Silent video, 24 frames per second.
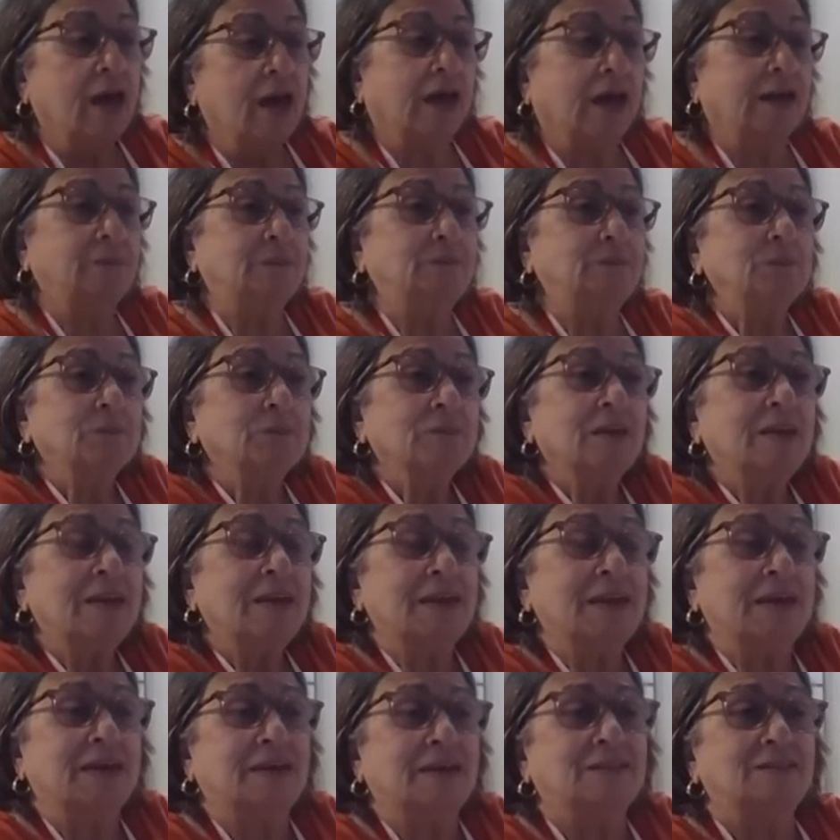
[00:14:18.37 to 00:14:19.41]

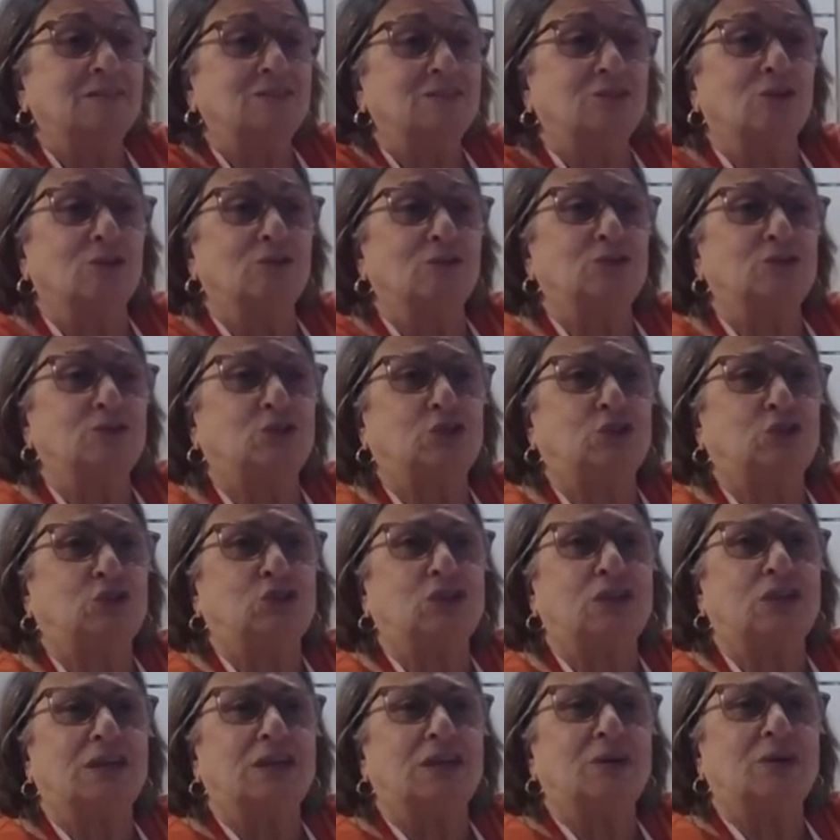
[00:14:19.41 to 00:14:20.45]
And so
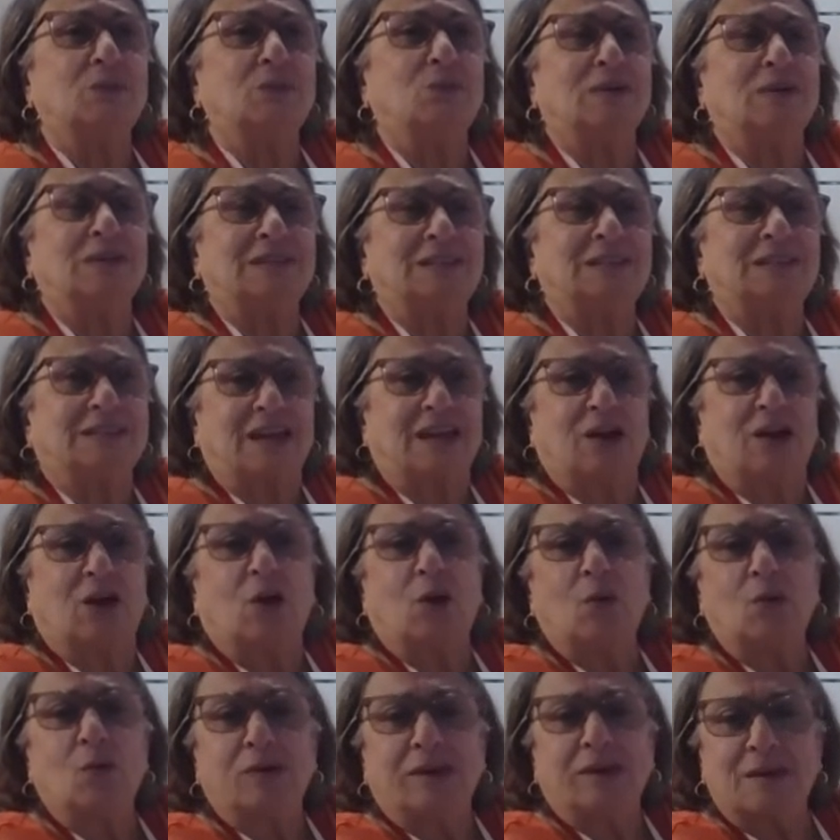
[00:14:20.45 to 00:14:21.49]
she would say,
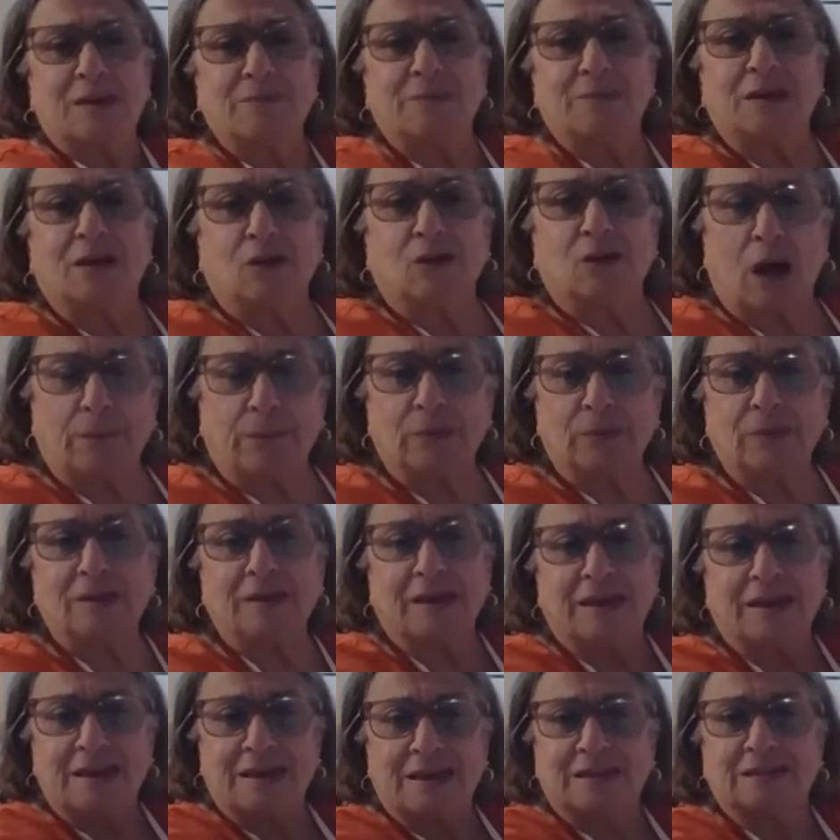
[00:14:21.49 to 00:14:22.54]
"Oh, get me a couple of
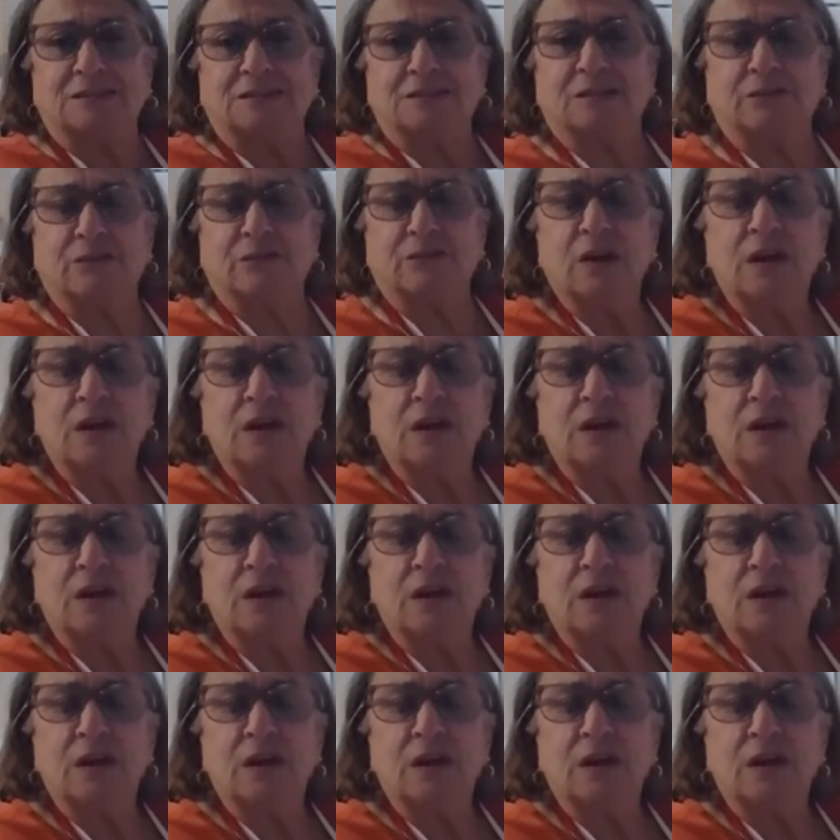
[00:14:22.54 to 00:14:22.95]
cans of